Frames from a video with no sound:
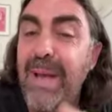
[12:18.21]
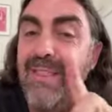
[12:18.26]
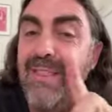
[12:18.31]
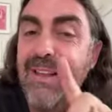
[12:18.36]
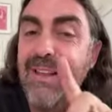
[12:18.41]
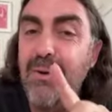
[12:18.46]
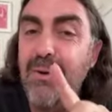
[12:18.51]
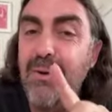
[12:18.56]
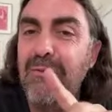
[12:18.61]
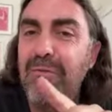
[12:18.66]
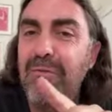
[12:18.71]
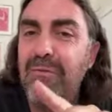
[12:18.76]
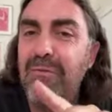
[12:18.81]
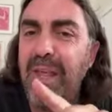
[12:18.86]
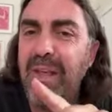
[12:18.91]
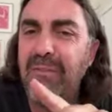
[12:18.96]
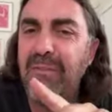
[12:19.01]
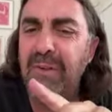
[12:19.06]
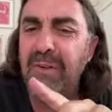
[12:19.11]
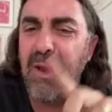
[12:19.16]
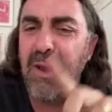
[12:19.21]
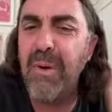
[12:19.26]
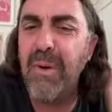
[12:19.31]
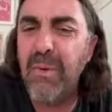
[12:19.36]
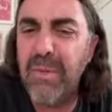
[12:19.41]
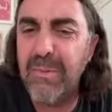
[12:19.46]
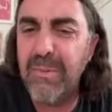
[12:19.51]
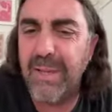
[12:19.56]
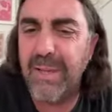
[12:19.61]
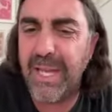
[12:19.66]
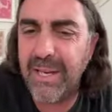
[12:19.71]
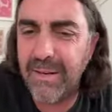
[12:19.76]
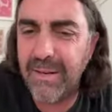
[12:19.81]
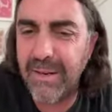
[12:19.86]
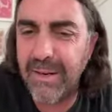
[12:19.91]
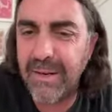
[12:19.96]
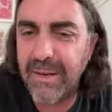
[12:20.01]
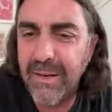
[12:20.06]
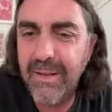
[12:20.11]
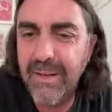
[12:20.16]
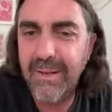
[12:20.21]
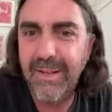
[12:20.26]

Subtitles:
and then you can like Venmo them later,